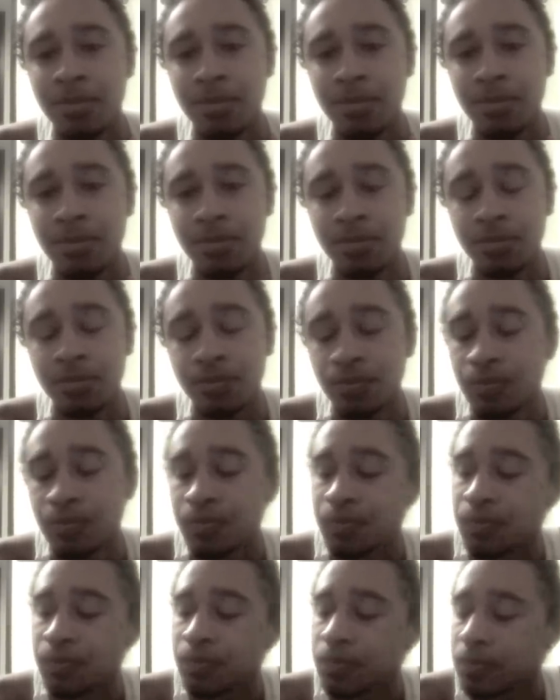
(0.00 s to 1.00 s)

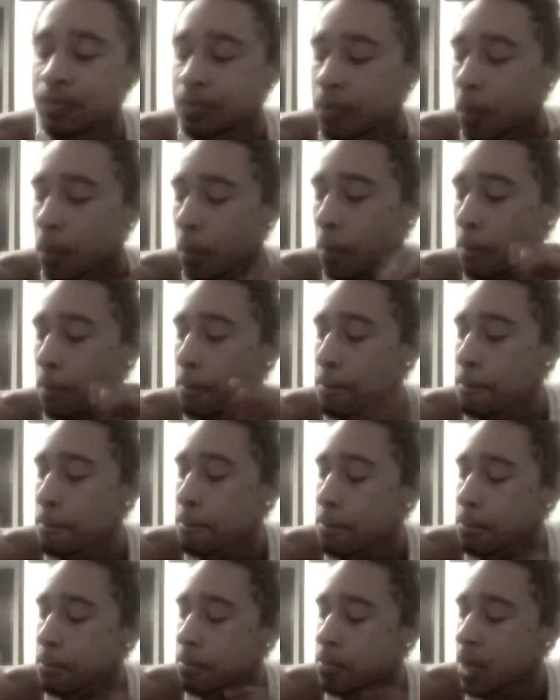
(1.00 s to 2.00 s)

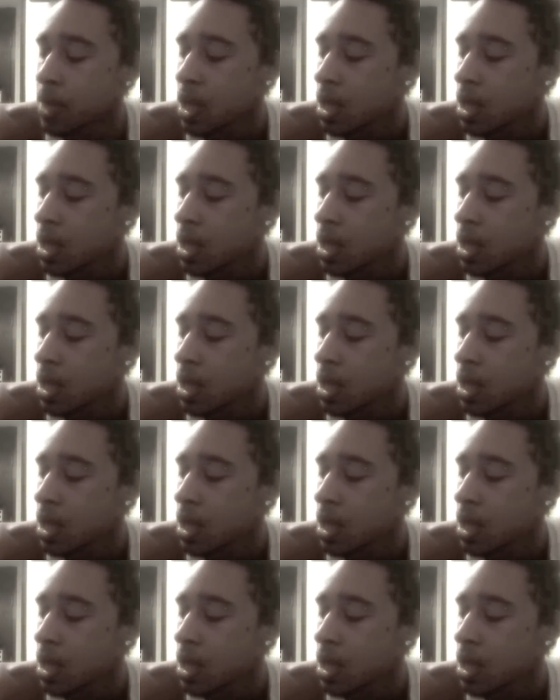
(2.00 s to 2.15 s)
(silence)